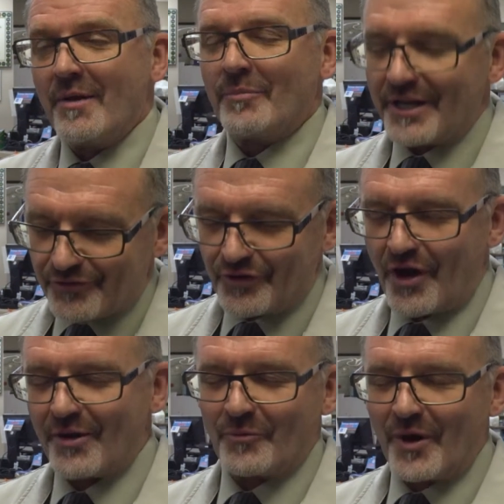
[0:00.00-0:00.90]
but it's
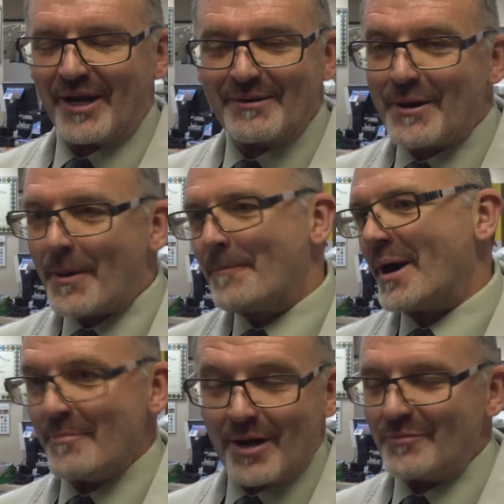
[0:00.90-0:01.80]
not what
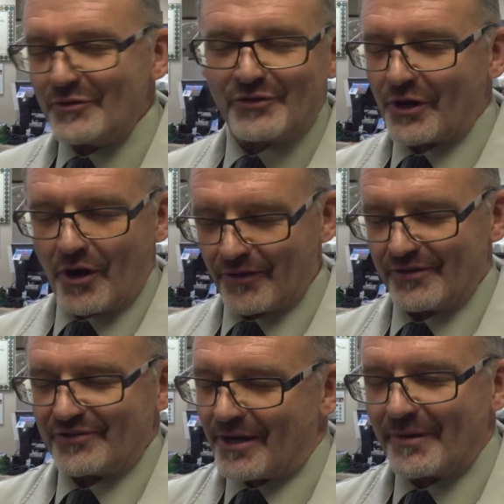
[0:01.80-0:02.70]
my mom used to call
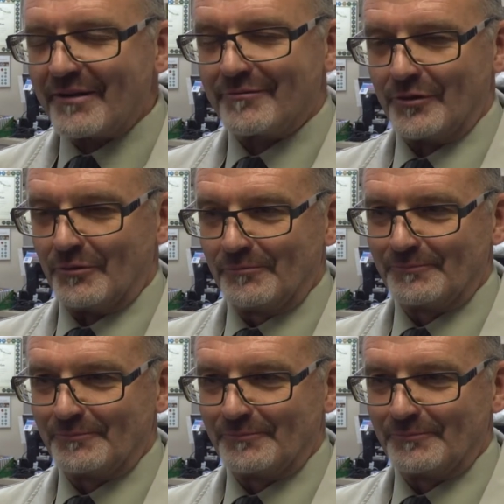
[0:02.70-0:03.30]
the stomach flu.